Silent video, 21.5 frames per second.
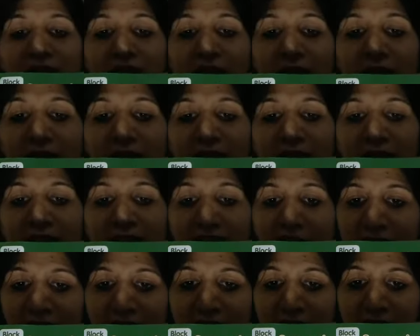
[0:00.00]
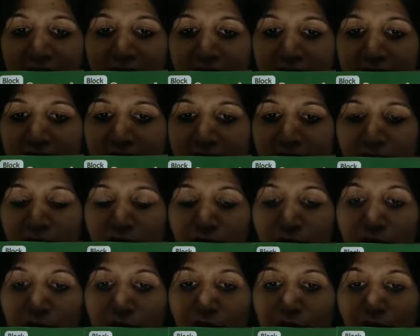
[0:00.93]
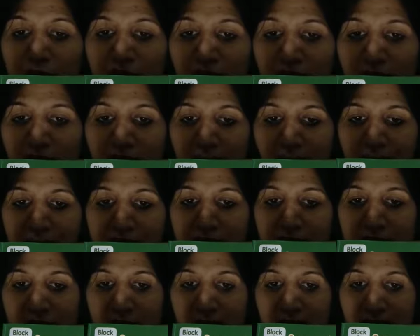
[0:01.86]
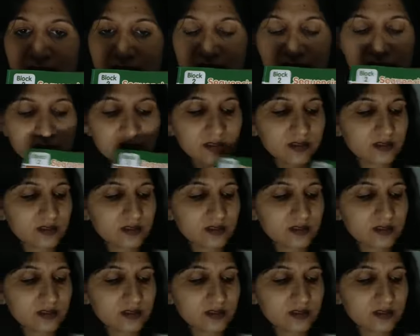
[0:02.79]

and D is not a capital letter.